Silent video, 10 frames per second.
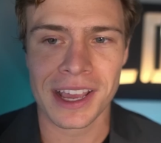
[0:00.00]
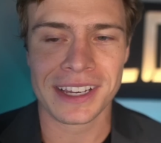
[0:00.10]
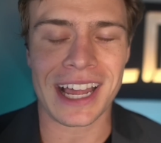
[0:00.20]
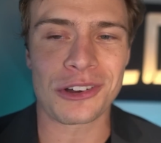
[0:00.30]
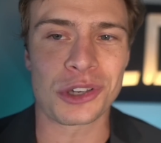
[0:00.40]

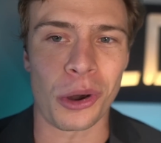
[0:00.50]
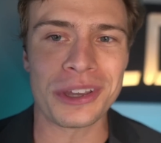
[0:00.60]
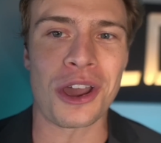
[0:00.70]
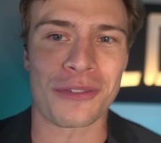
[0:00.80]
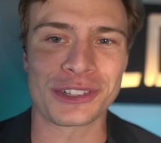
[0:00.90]
Now,
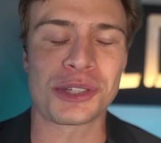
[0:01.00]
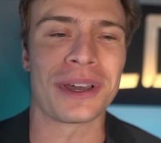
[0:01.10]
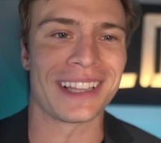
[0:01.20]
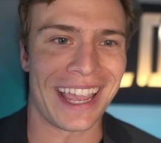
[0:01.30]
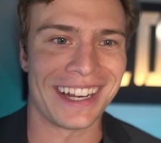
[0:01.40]
going over to
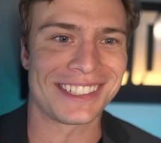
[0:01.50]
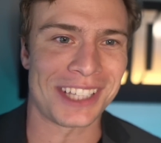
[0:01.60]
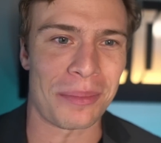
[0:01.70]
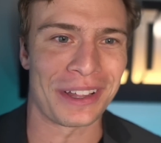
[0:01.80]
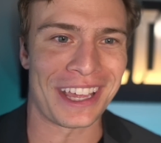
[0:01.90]
Atlanta,
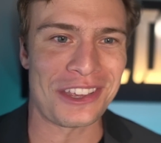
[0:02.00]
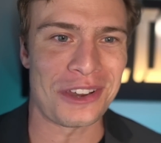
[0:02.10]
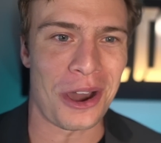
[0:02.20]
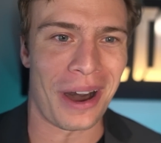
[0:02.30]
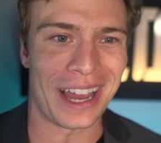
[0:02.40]
someone that you
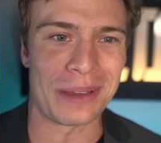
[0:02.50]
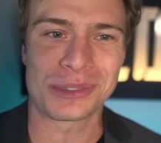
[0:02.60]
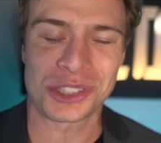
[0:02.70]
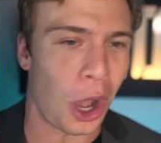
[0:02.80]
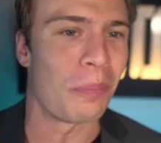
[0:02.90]
know I am
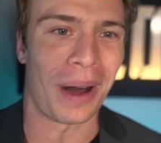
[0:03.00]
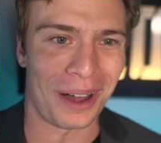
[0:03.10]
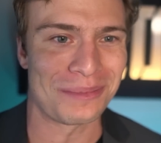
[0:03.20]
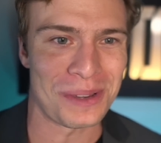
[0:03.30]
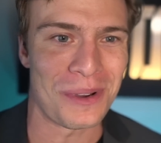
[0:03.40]
so
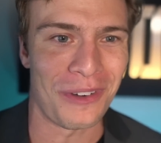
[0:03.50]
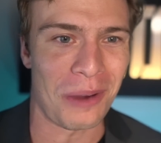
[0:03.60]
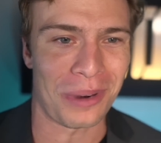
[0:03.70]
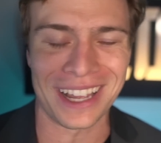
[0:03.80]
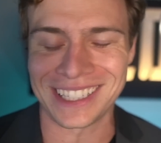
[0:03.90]
pumped to move
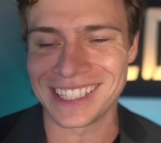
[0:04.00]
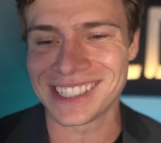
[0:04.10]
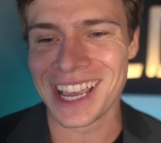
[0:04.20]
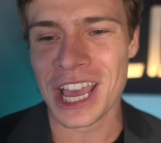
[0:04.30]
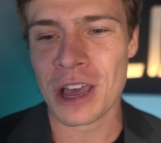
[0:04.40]
up rankings.